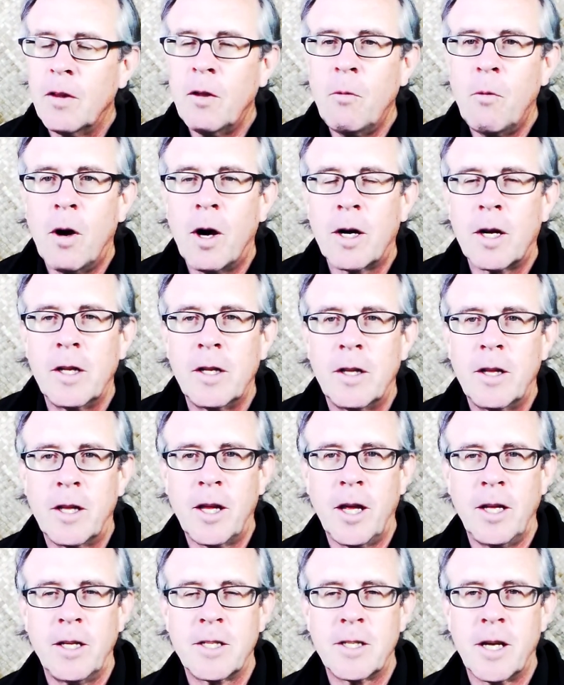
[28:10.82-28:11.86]
They'll walk into the
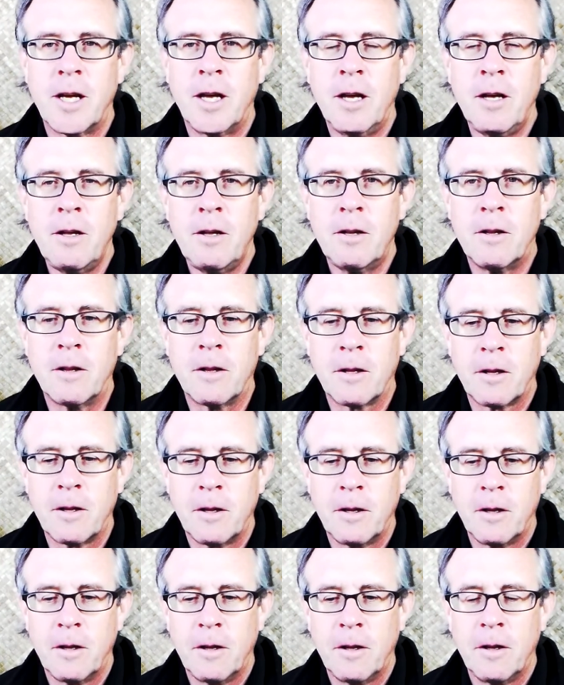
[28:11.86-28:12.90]
gates of hell
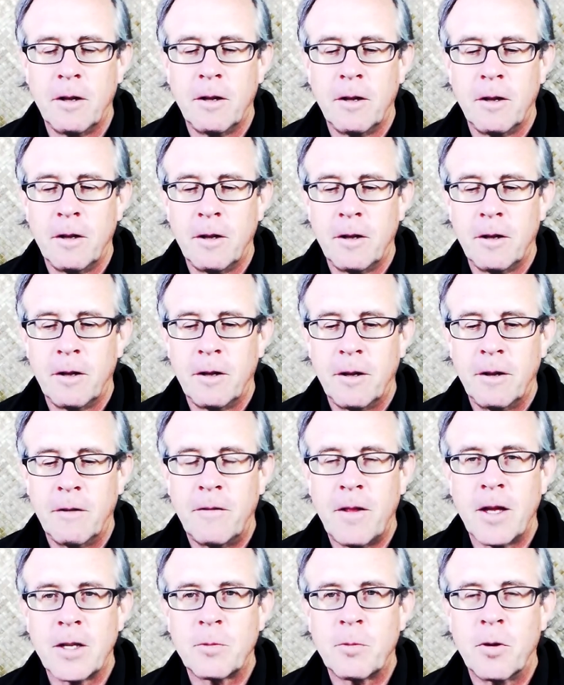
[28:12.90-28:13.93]

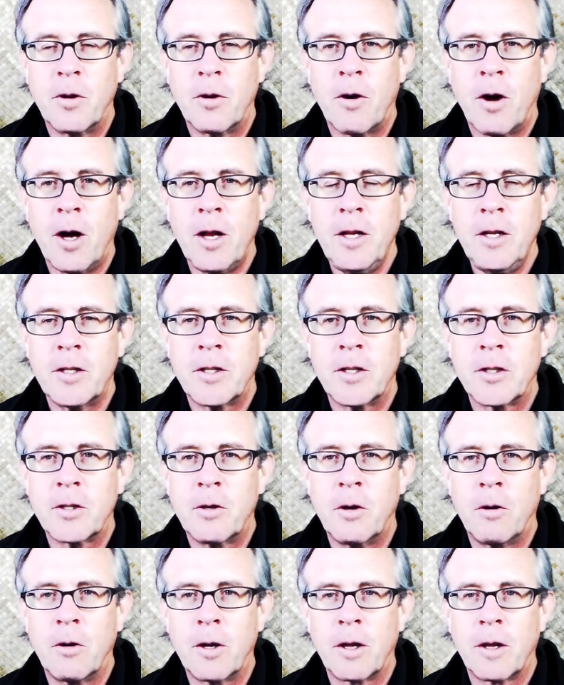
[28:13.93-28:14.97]
if that's where their audience
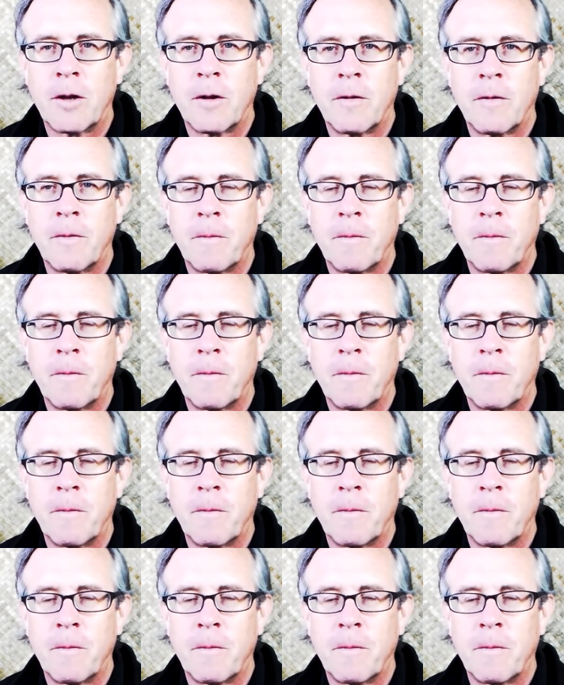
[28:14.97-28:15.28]
is going.